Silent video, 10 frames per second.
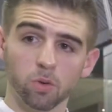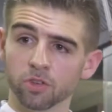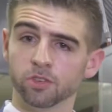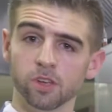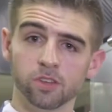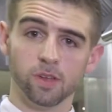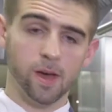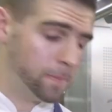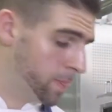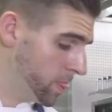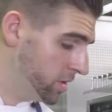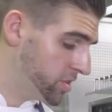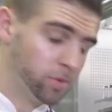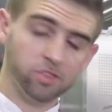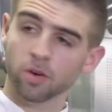quantities
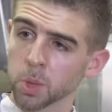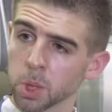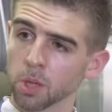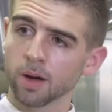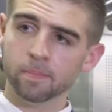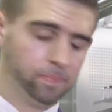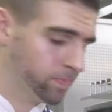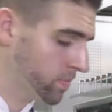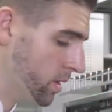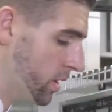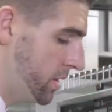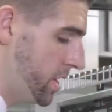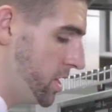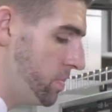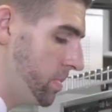table salt and sugar, and
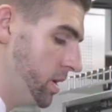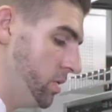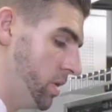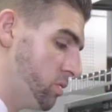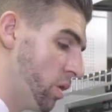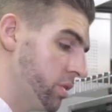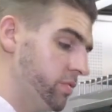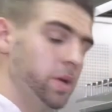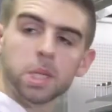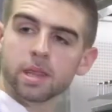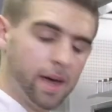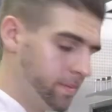then you roll the fish in that,